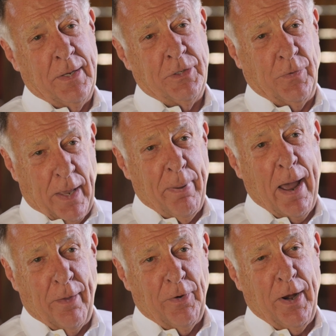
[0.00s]
So they
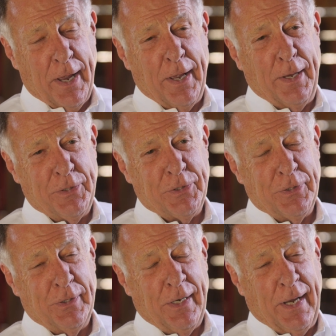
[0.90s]
bowed their heads,
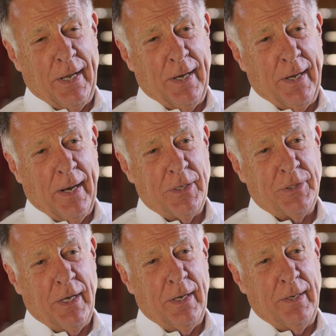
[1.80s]
and I
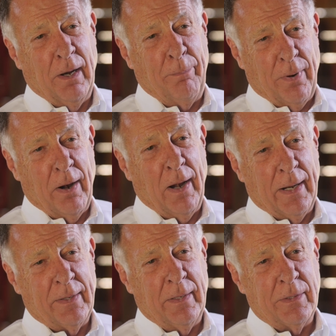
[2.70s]
said a prayer
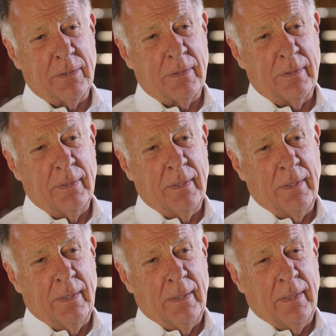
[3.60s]
like this.
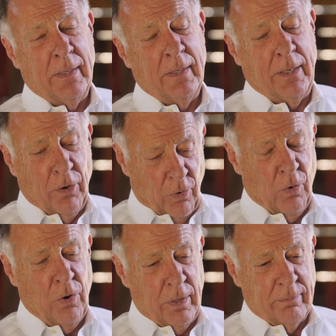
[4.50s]
Dear
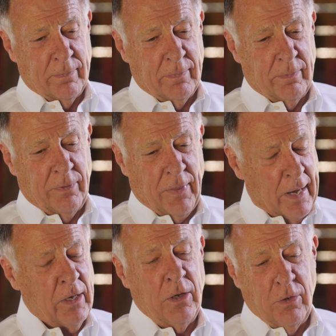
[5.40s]
Lord,
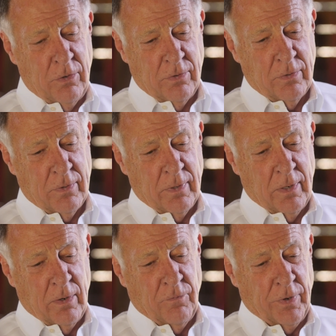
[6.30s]
thank you
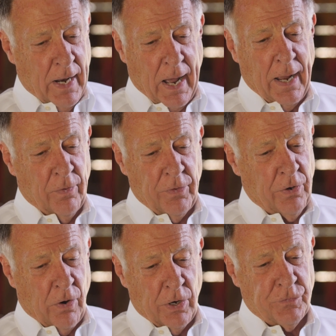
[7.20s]
for dying on the
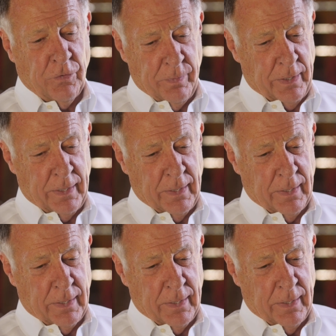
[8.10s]
cross for me.